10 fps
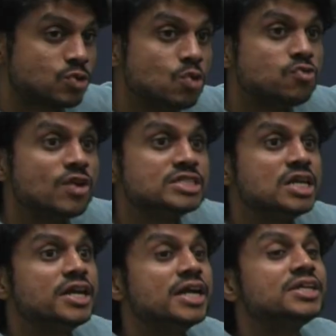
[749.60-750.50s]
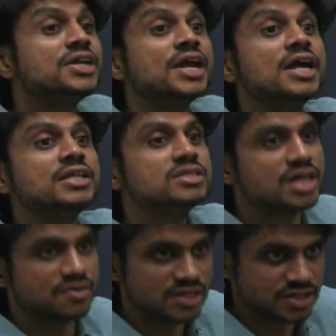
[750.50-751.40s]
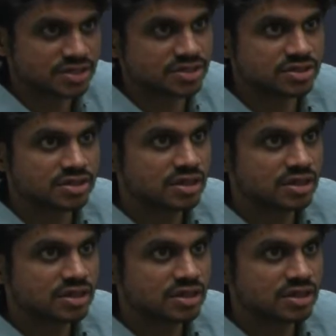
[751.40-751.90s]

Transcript: facilitate trade in services.